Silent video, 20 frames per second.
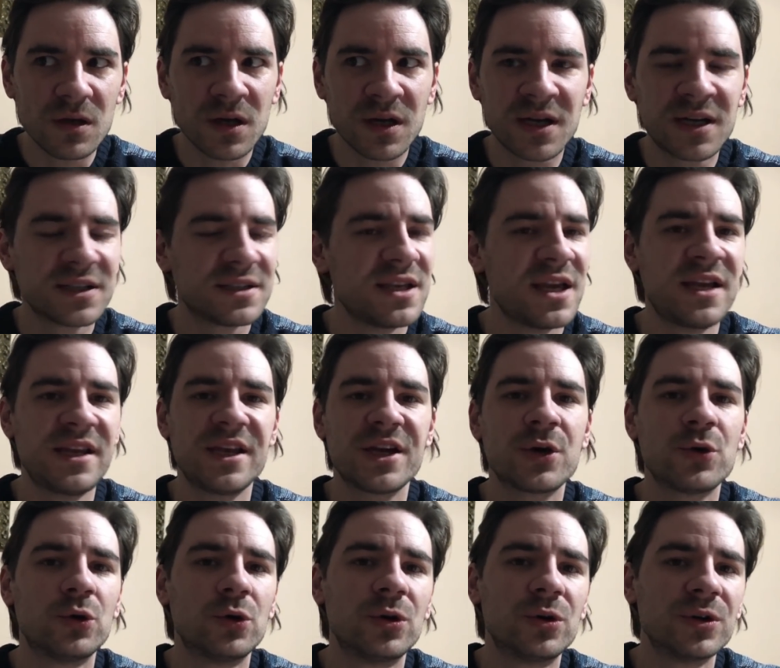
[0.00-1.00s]
cut any
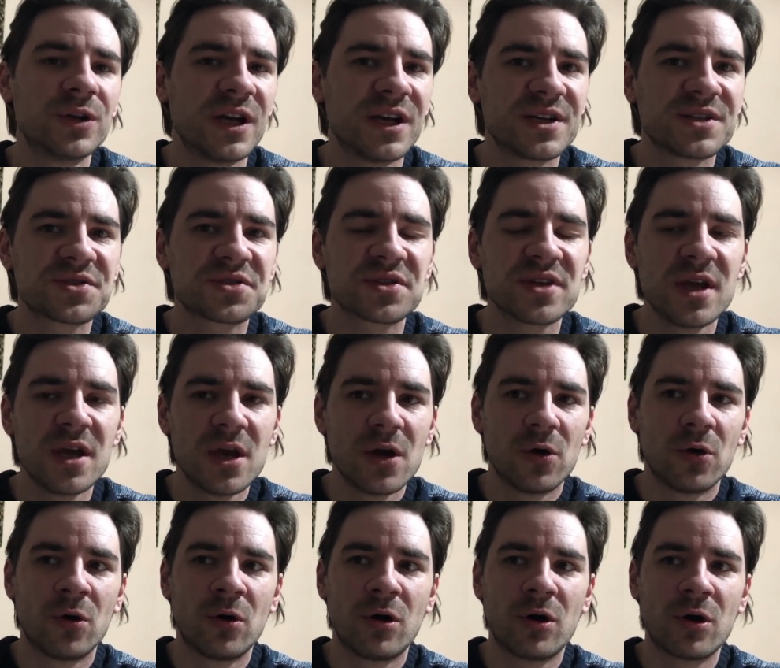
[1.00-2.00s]
corners
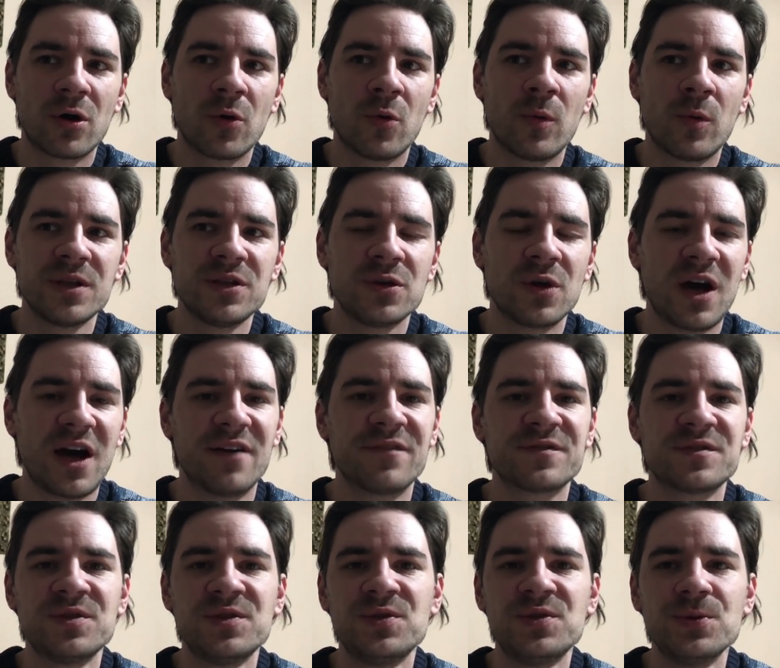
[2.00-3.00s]
or when you
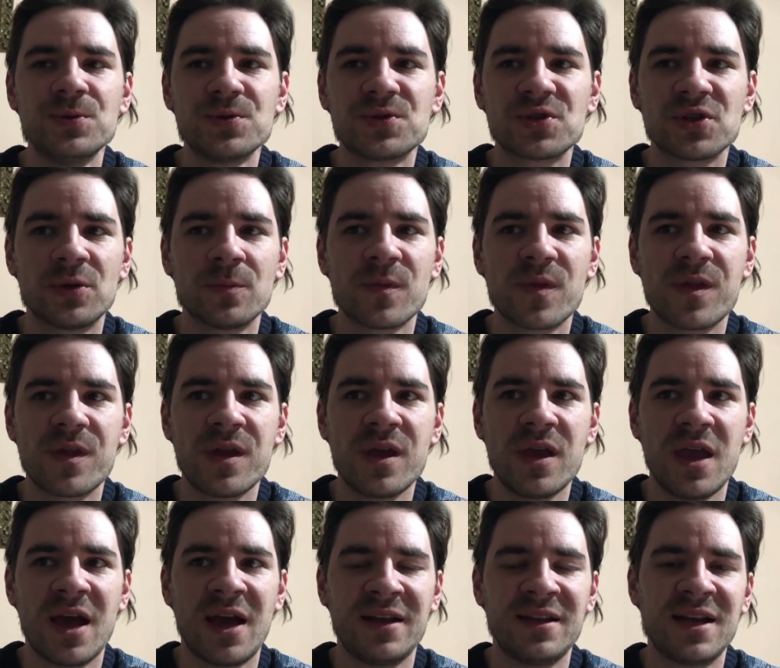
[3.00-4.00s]
have to do
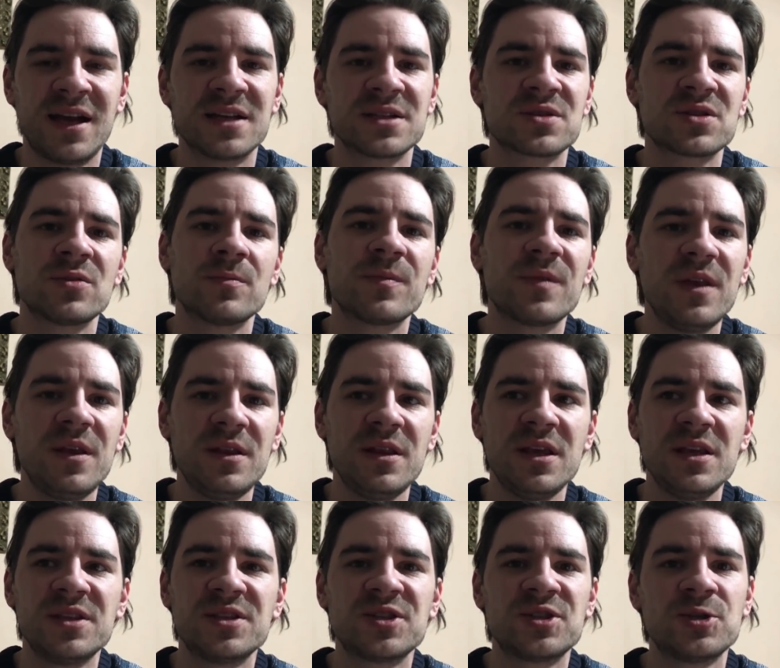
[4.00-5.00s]
something and that something
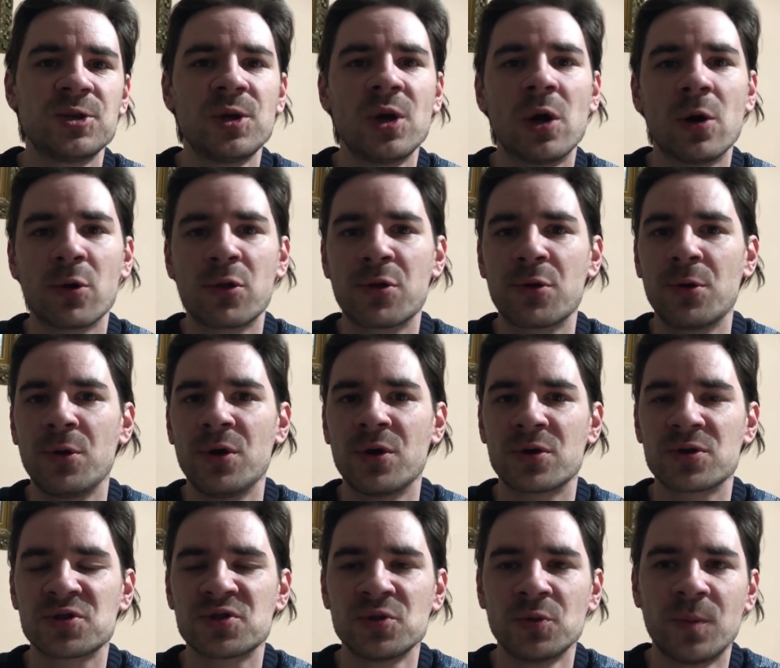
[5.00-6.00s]
needs to go through
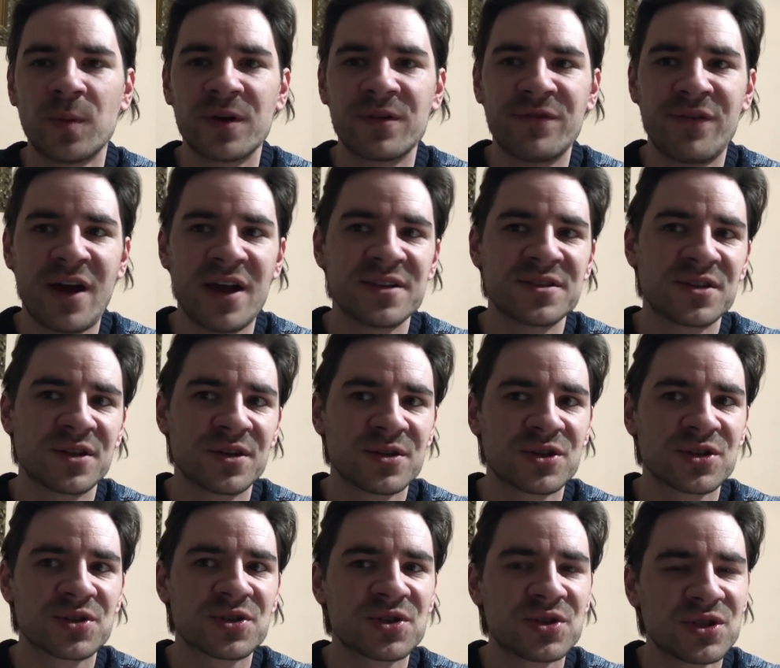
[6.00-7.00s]
your supervisor
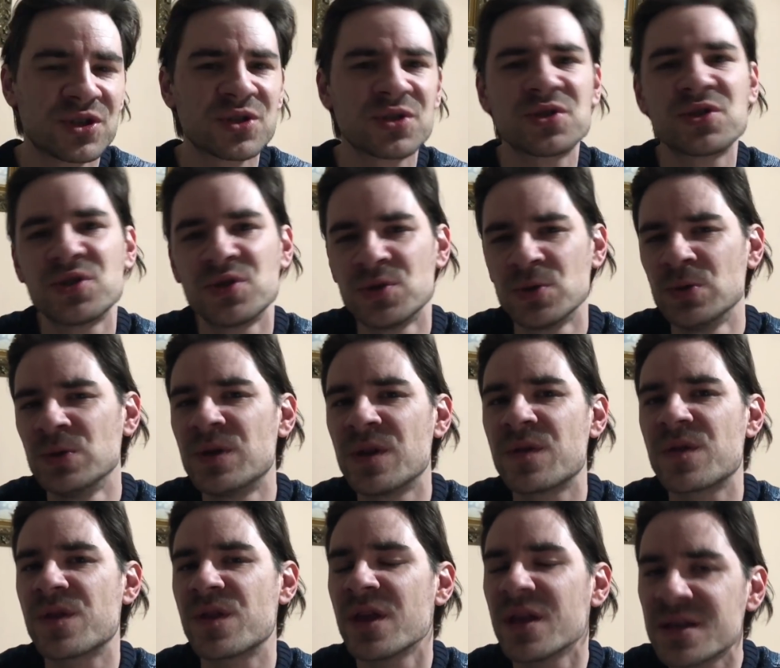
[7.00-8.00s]
just just do the
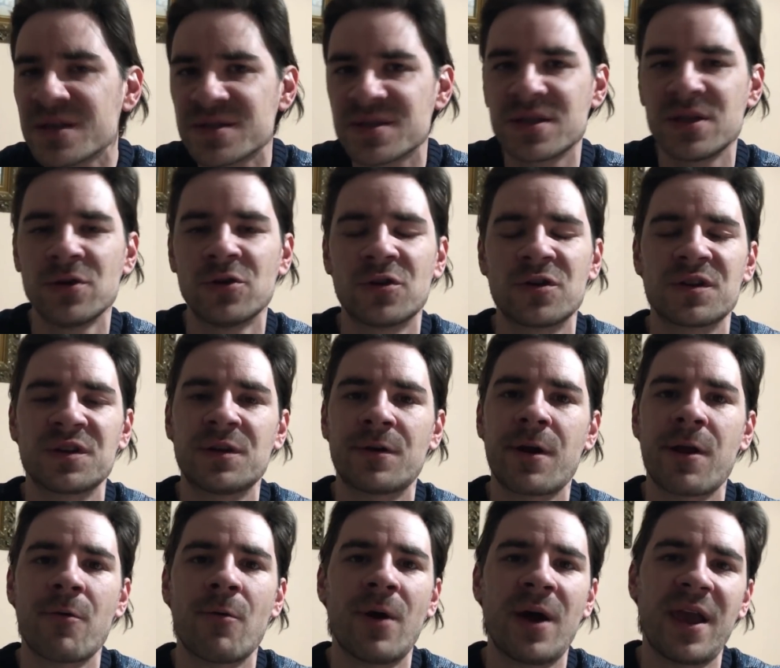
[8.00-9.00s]
things the
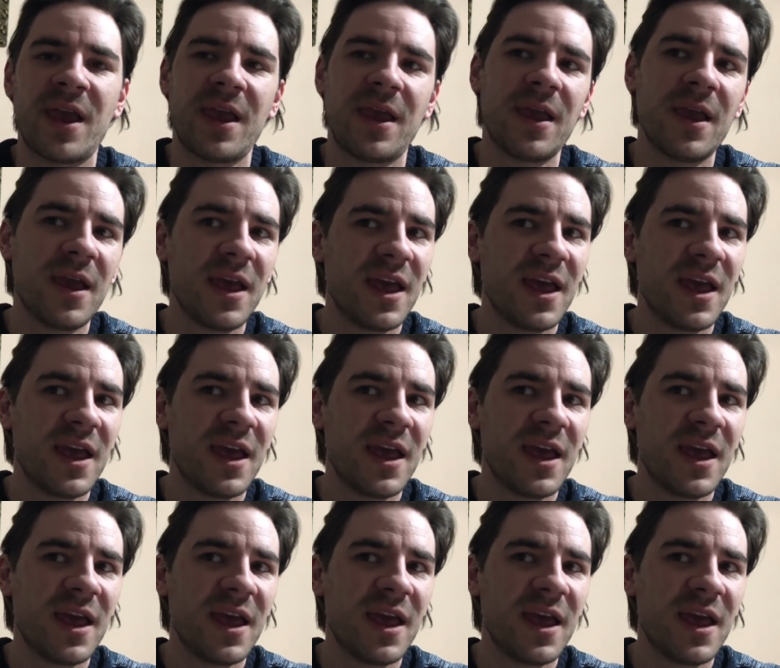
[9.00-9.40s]
ordinary way